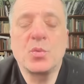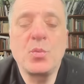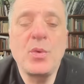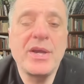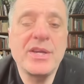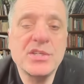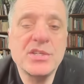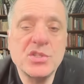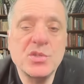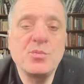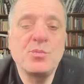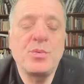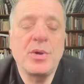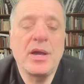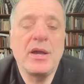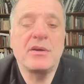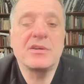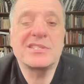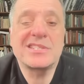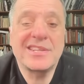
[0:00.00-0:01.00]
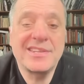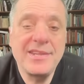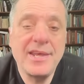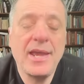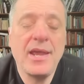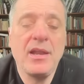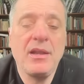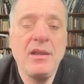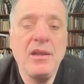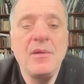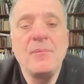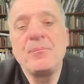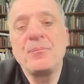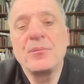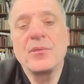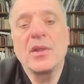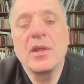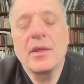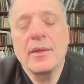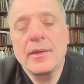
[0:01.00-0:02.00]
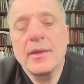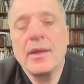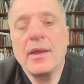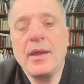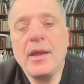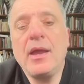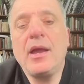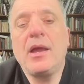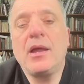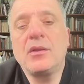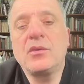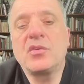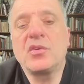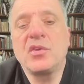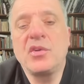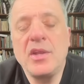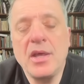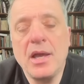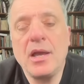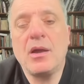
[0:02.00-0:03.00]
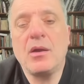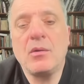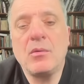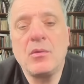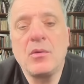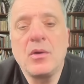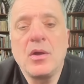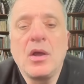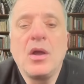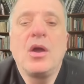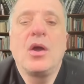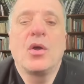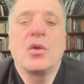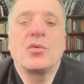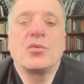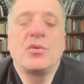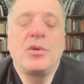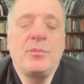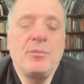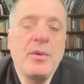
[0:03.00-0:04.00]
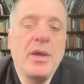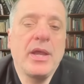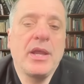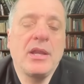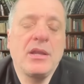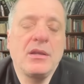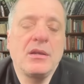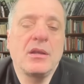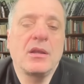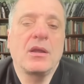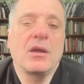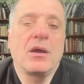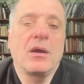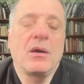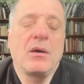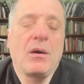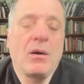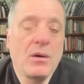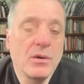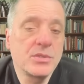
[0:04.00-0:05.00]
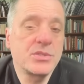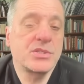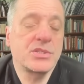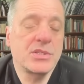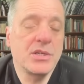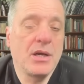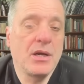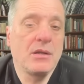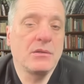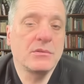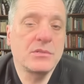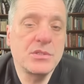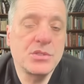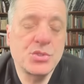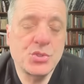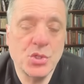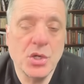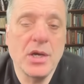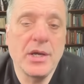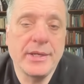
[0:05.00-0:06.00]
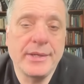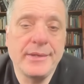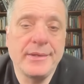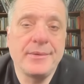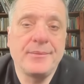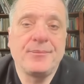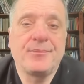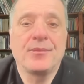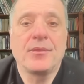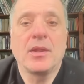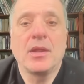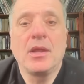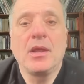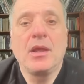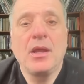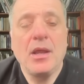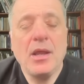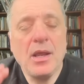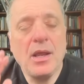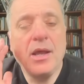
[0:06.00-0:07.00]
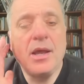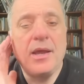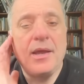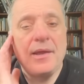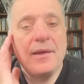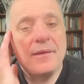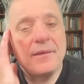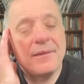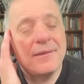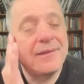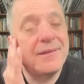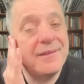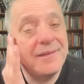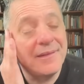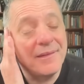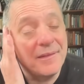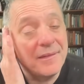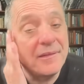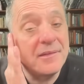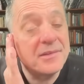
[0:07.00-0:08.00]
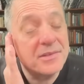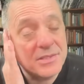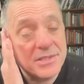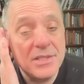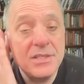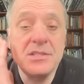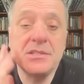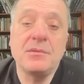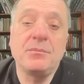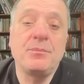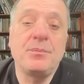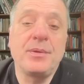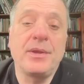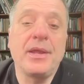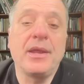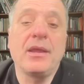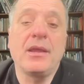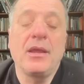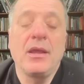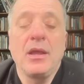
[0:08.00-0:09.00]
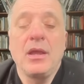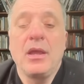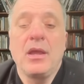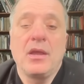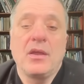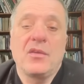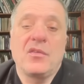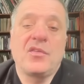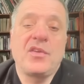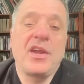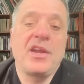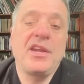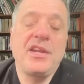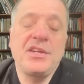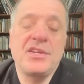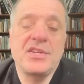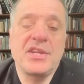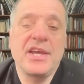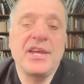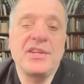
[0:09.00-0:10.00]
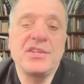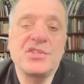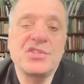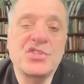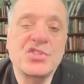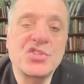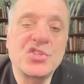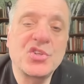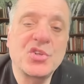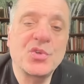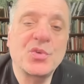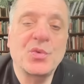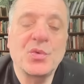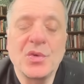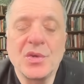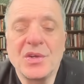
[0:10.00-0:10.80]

the Western powers then and now remain hostile to China. And Xi Jinping then intends to